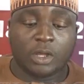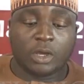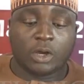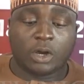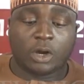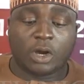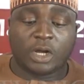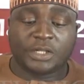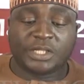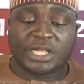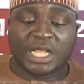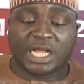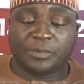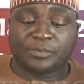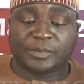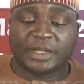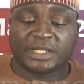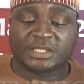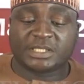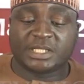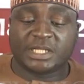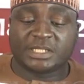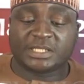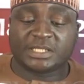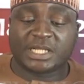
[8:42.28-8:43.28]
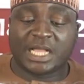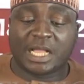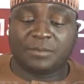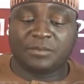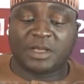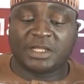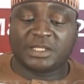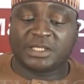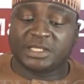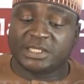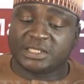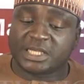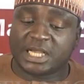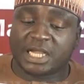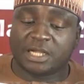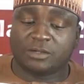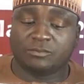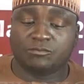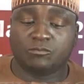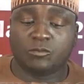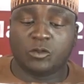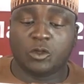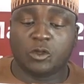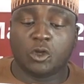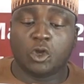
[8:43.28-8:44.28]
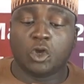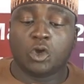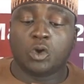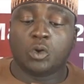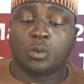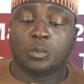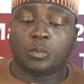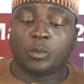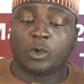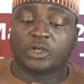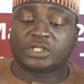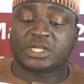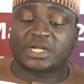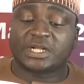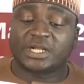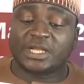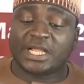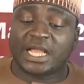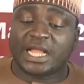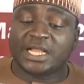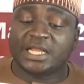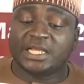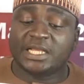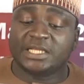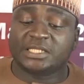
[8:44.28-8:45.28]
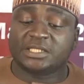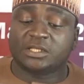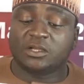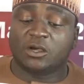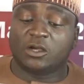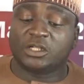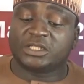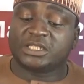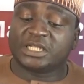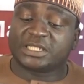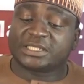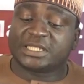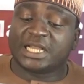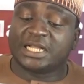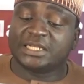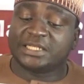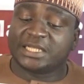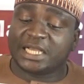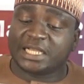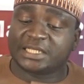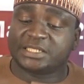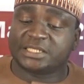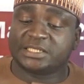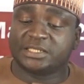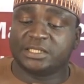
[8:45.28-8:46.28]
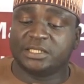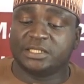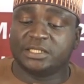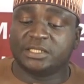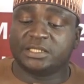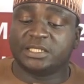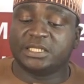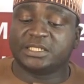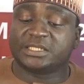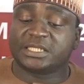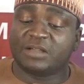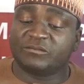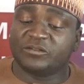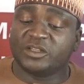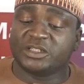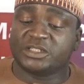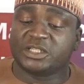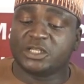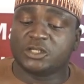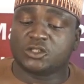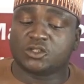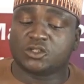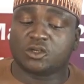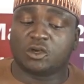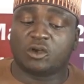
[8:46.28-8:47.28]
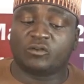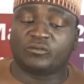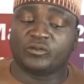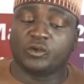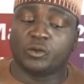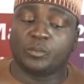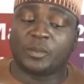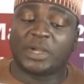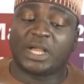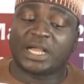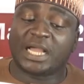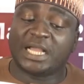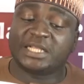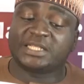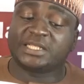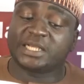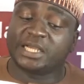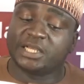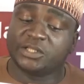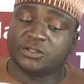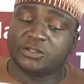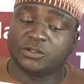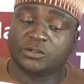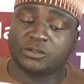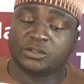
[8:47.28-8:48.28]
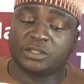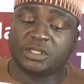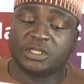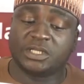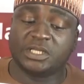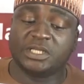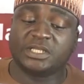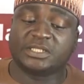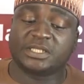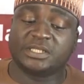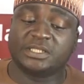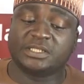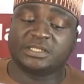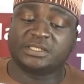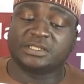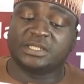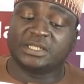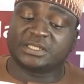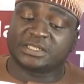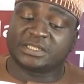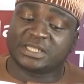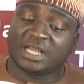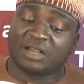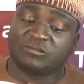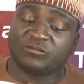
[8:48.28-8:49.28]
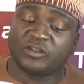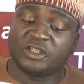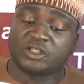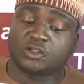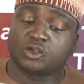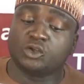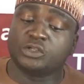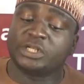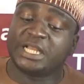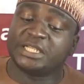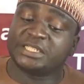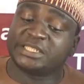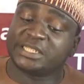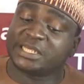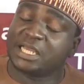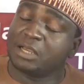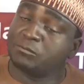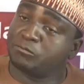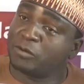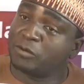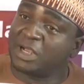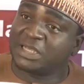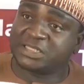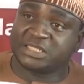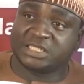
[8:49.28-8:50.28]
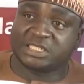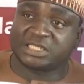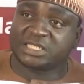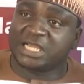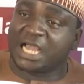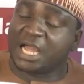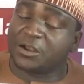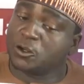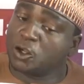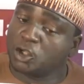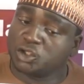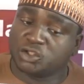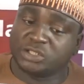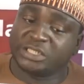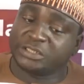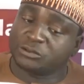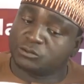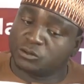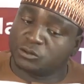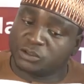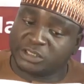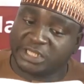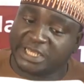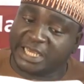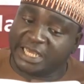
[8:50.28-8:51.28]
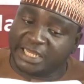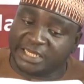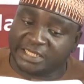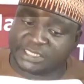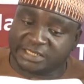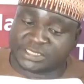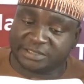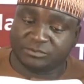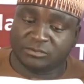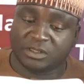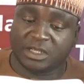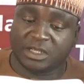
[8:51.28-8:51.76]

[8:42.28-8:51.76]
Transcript: Ordinary President Ahmed Issa must clearly understand that the services of Human Rights Radio is the service to Nigerian masses and not to the elite